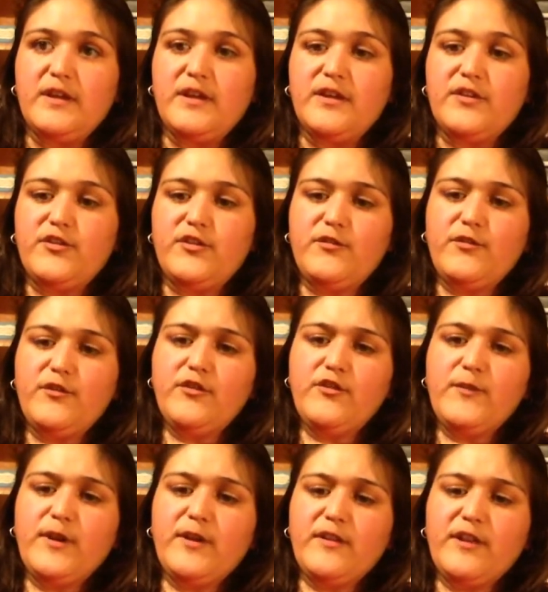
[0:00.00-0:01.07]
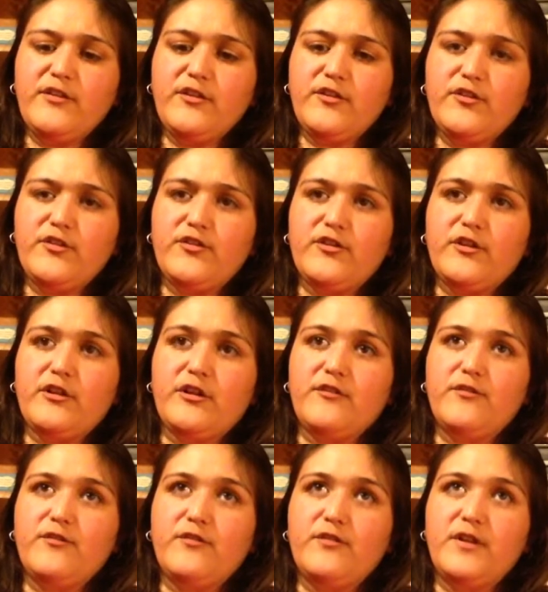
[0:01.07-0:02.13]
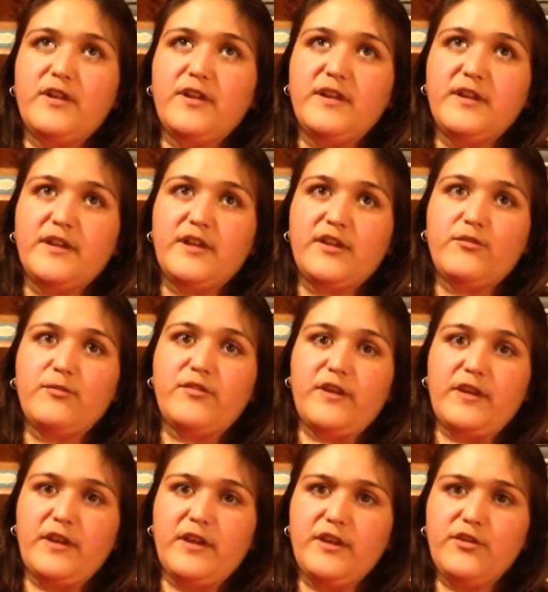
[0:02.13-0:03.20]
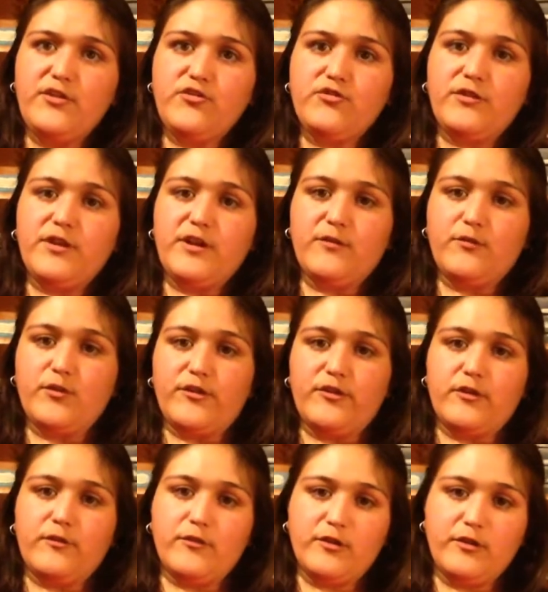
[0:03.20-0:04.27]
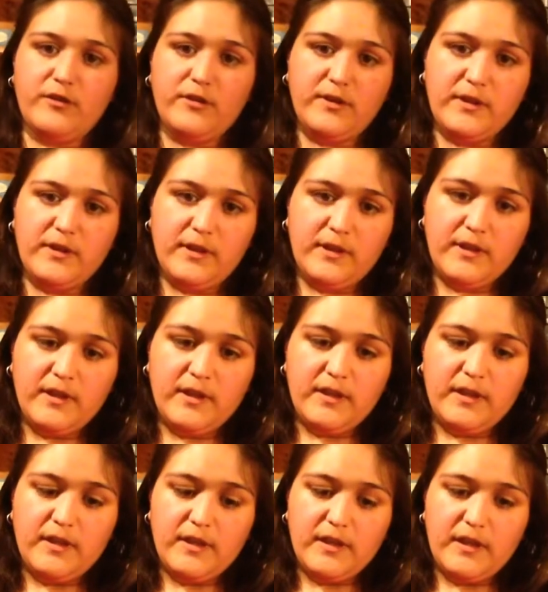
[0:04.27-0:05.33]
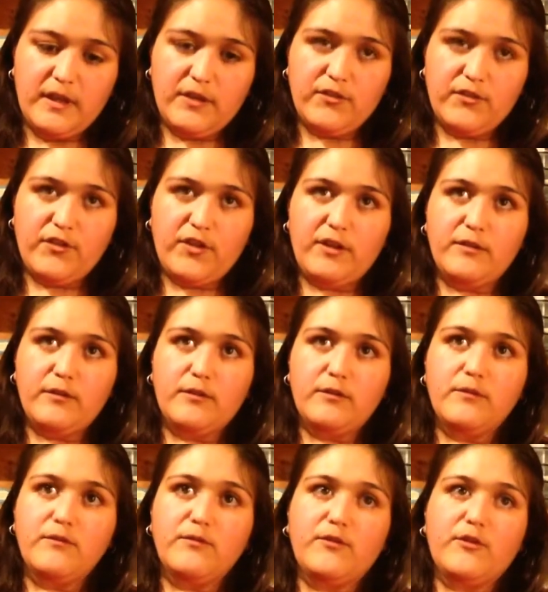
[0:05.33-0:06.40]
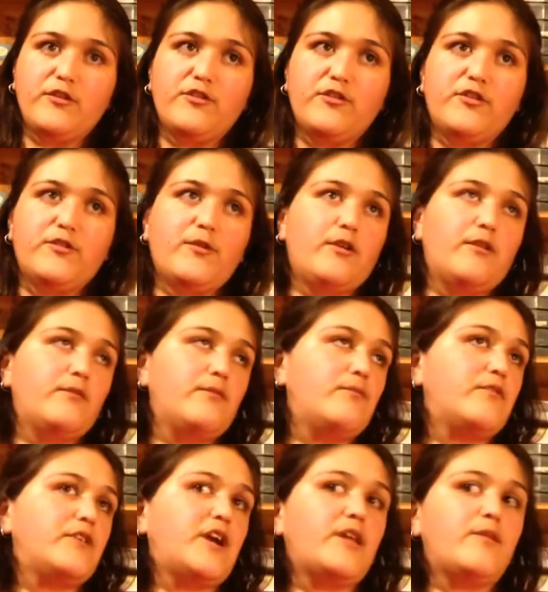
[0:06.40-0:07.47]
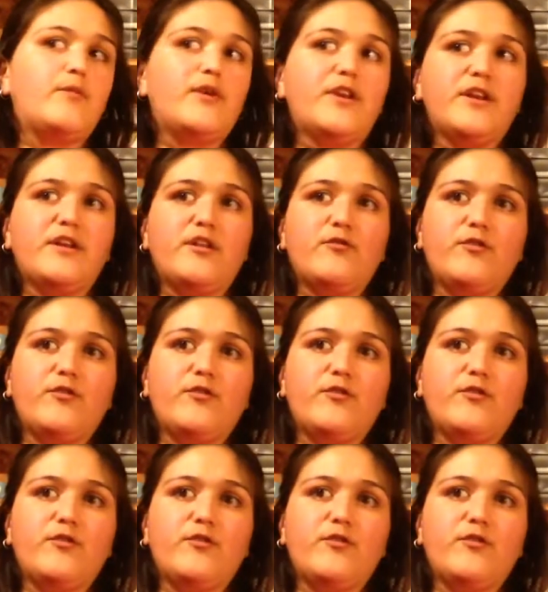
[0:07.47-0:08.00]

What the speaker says: So first of all, I'd like to start off, with the history of VoiceOver and tell, first of all, kind of what it is.